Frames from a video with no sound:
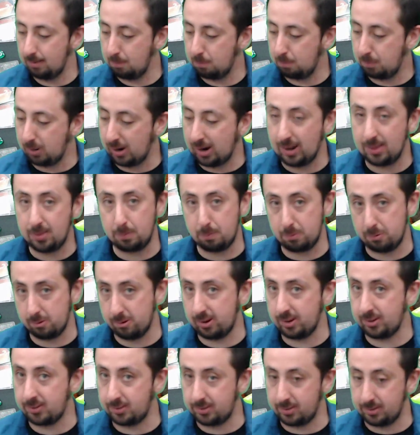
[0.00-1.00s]
by the
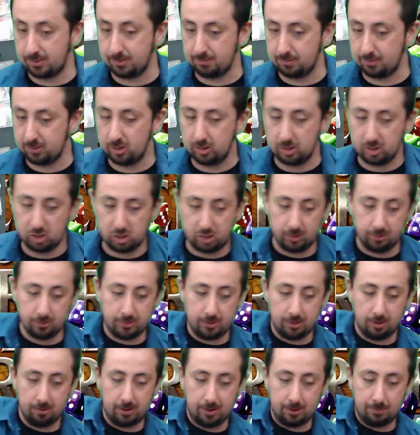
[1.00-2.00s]
Priest shield
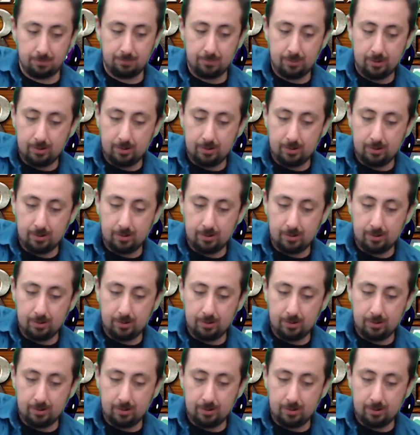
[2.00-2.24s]
token.